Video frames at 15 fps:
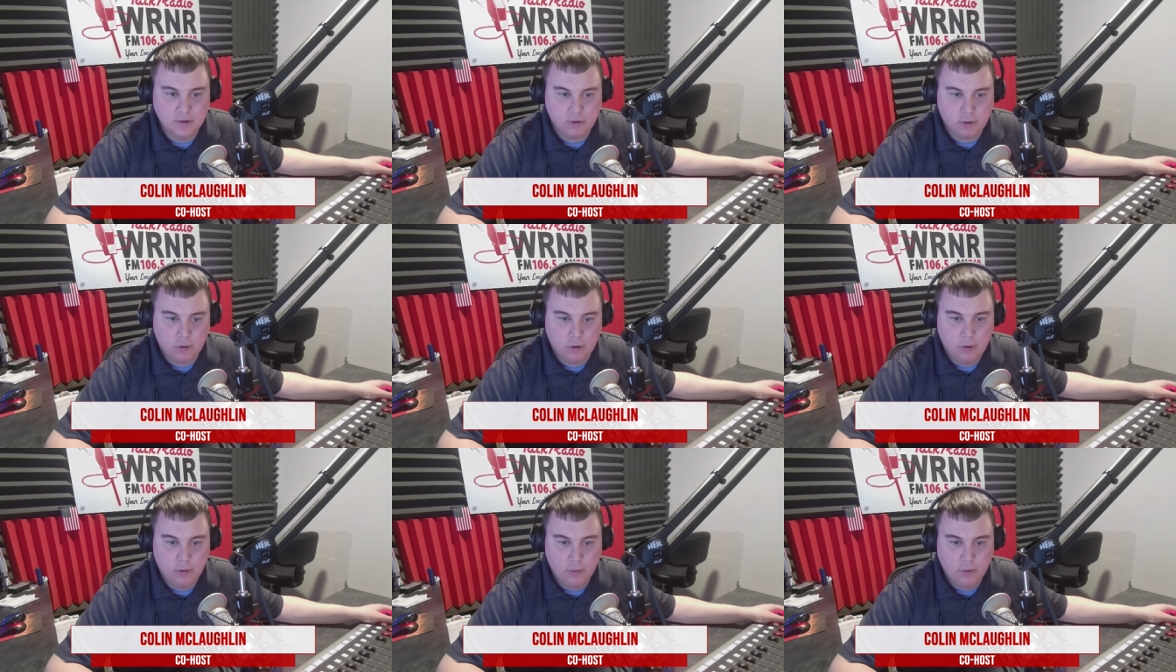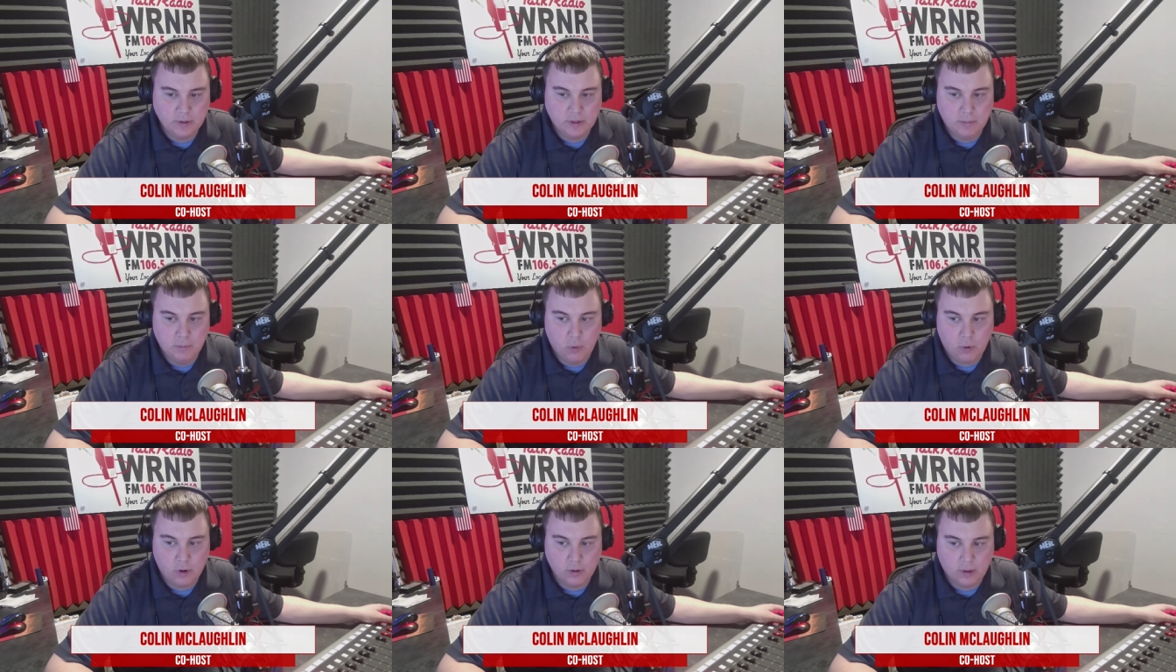Or was it
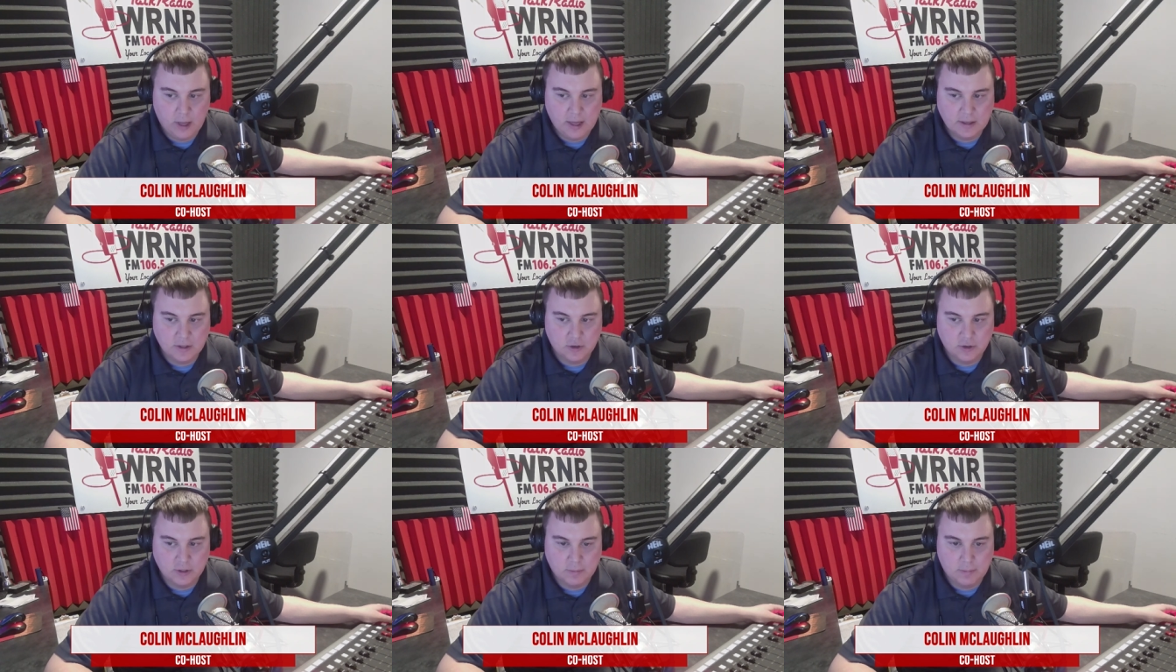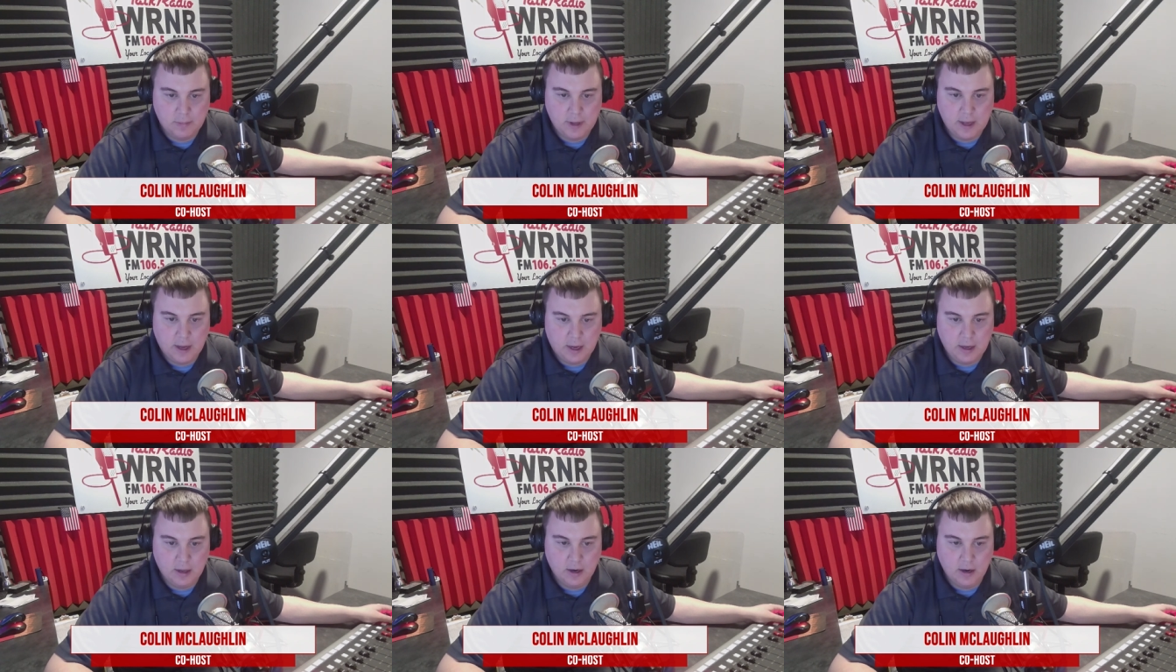more or less just
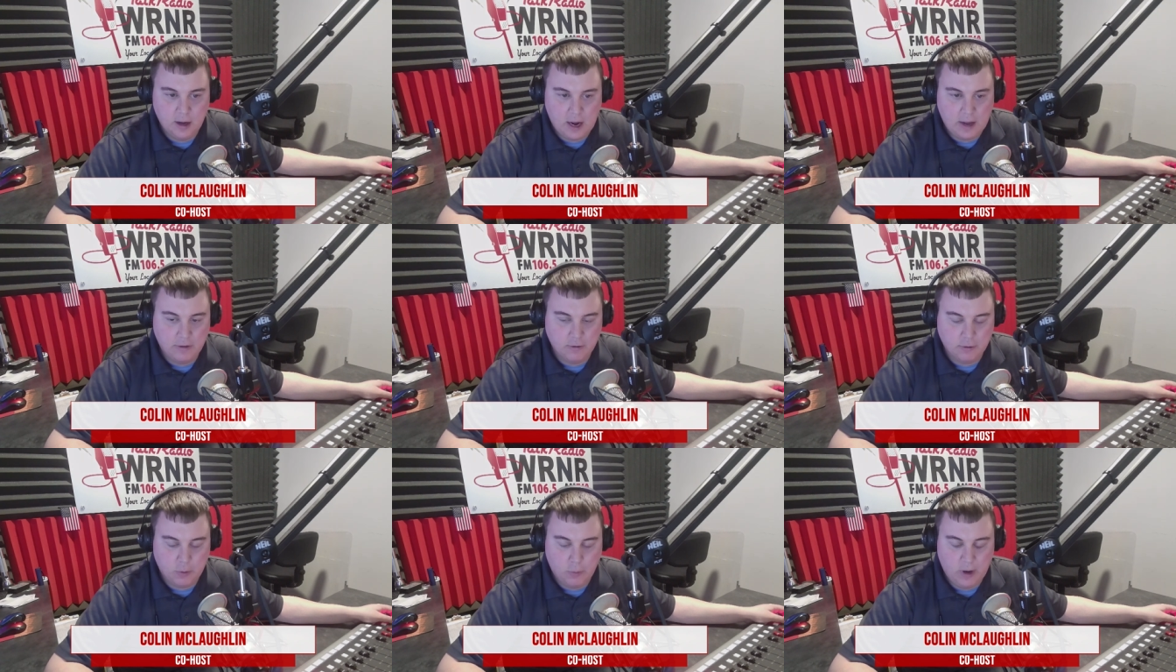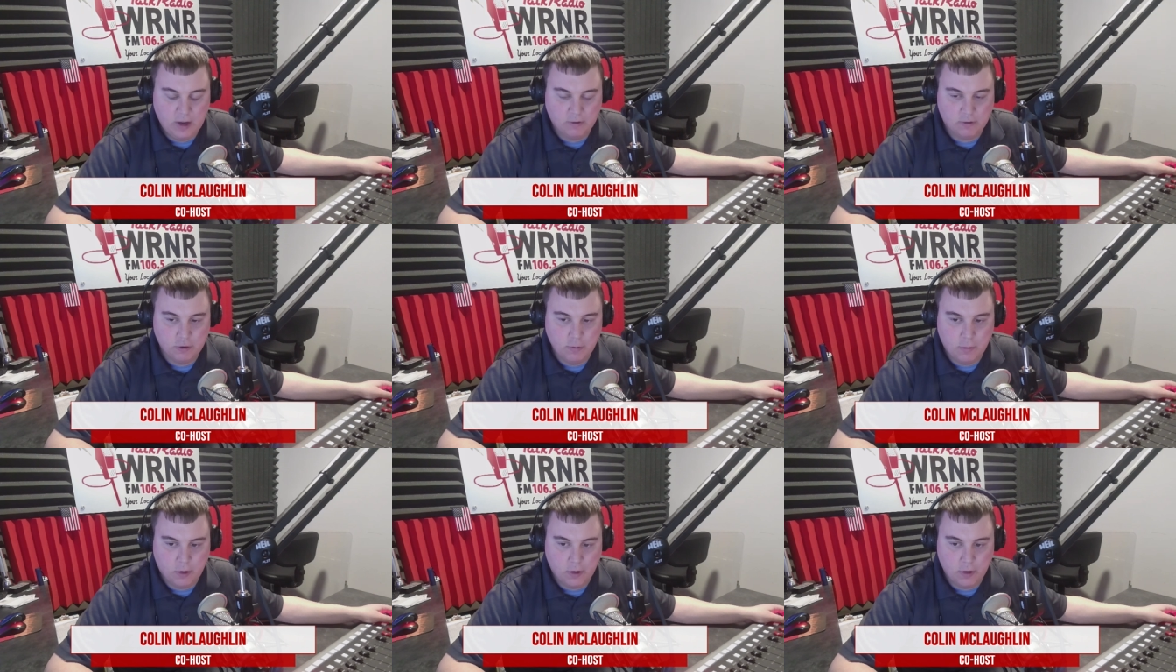being in either the weight
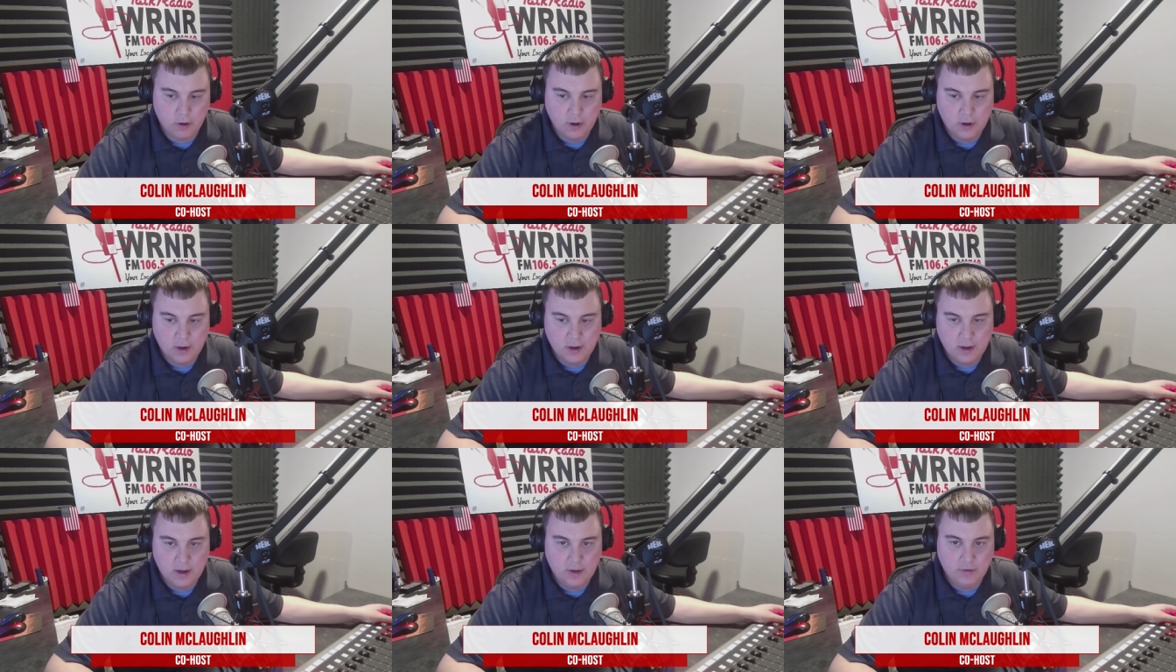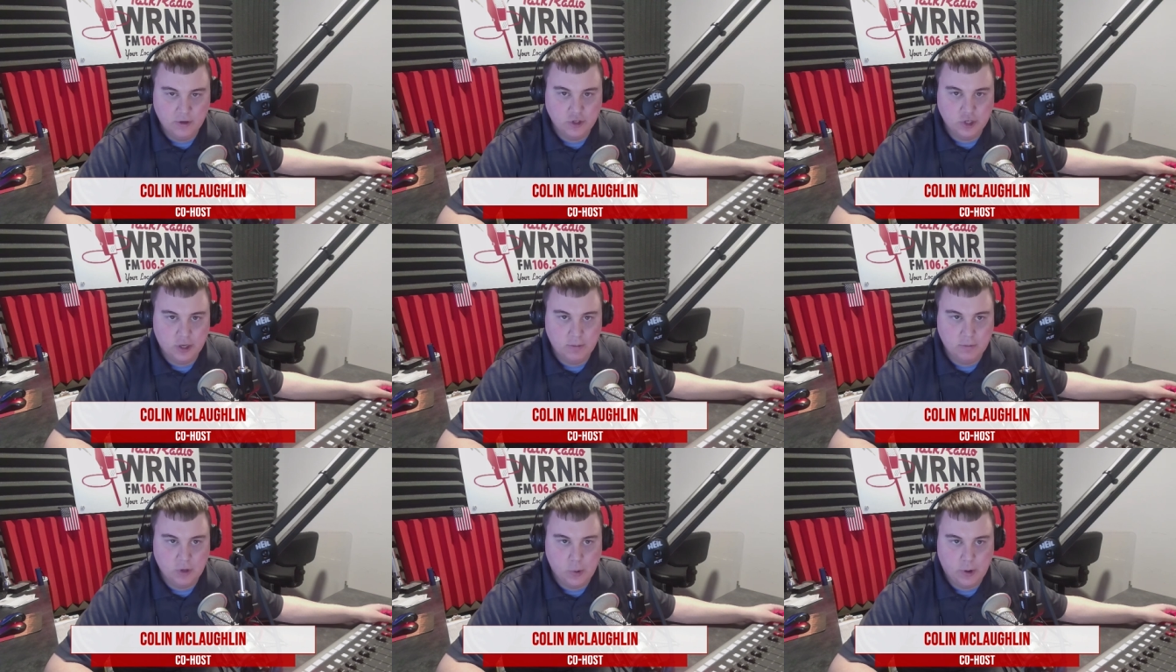room or in the
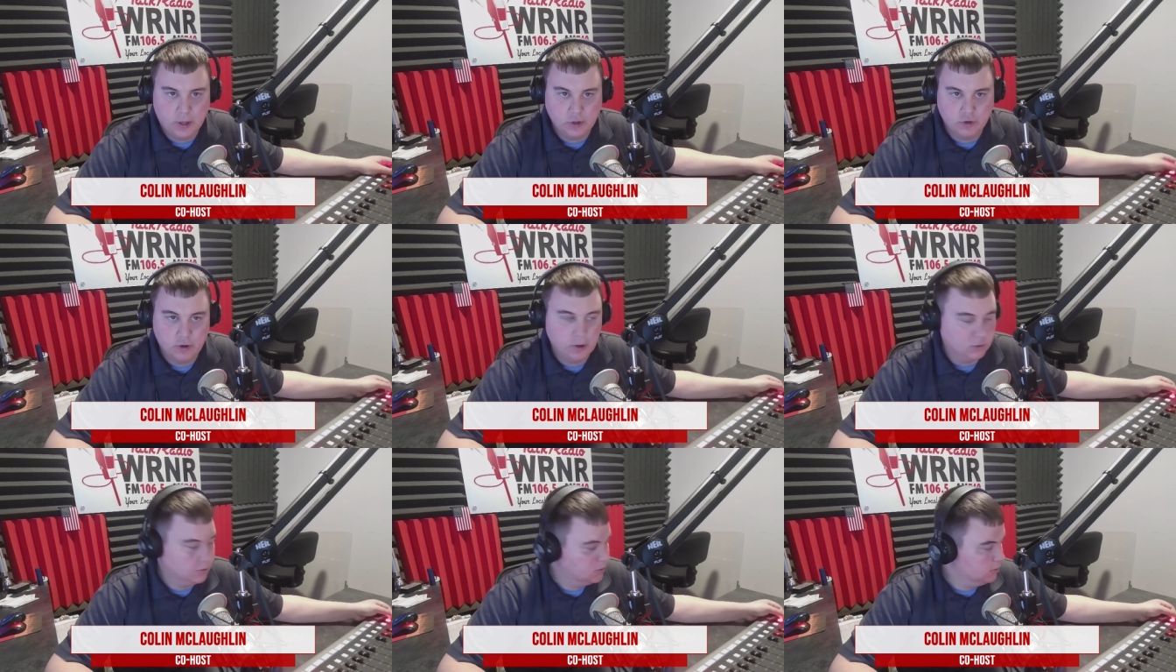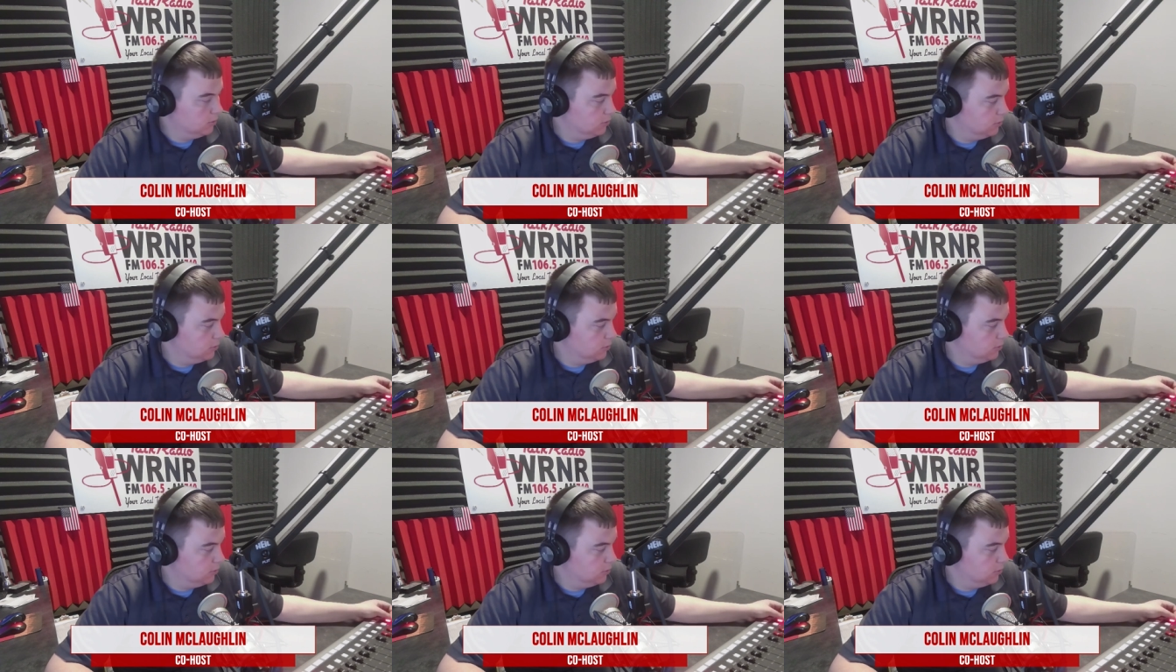gym doing drills?